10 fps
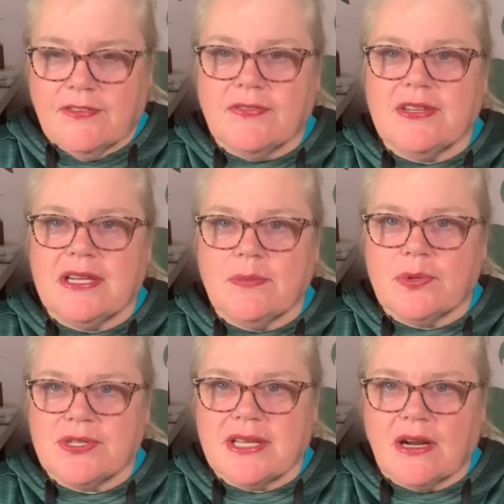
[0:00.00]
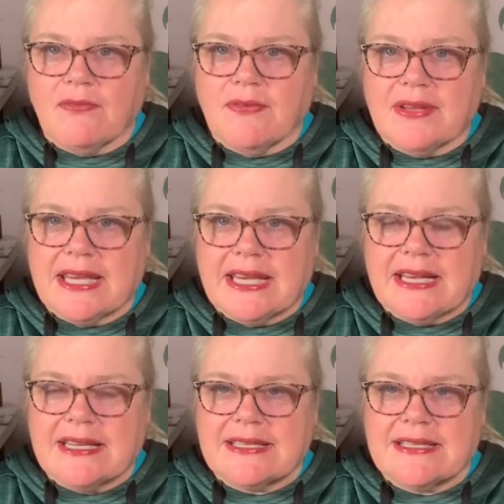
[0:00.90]
15% off of
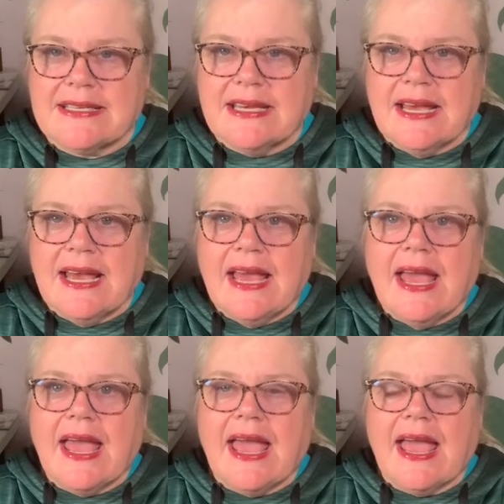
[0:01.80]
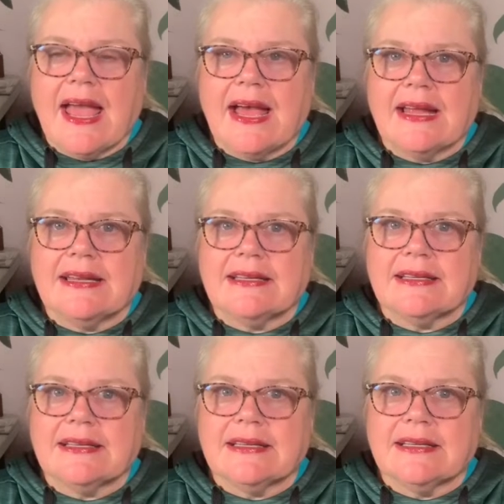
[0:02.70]
inks, and
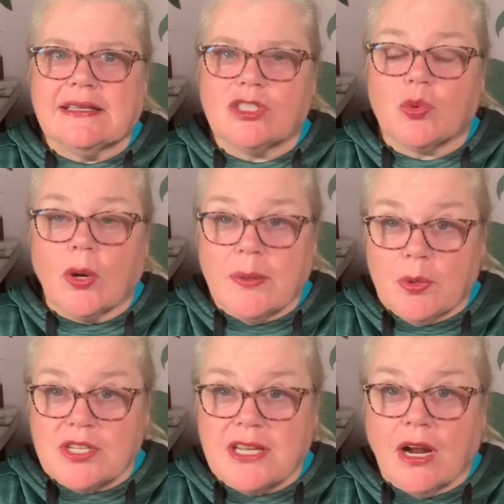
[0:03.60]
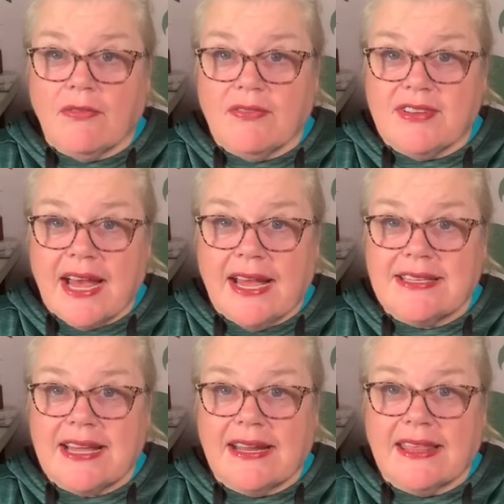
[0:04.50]
20% off of
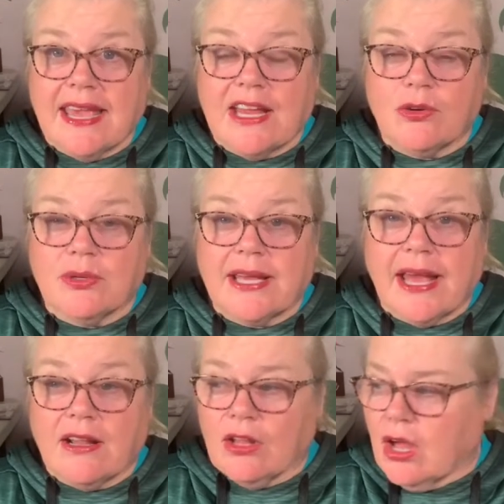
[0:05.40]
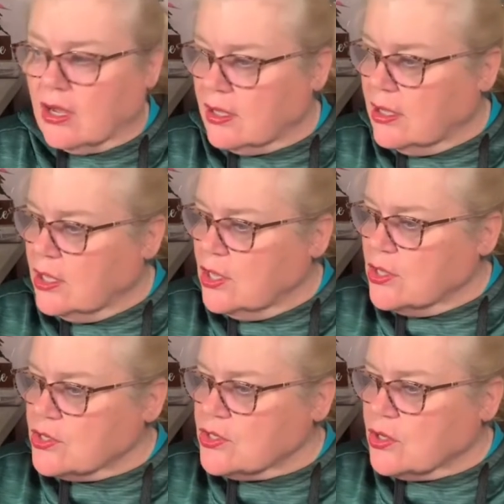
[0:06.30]
dies out of the annual catalog.
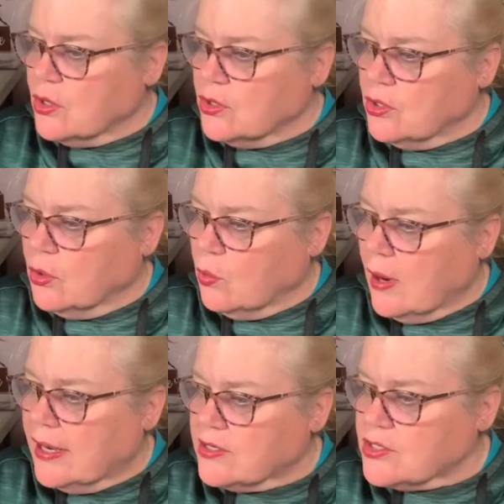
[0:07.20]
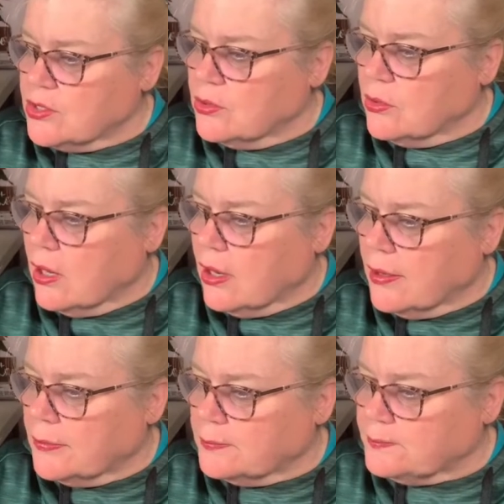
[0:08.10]
So you'll want to
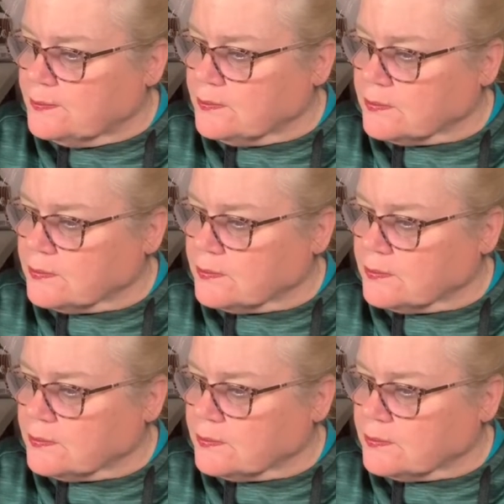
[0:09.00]
um,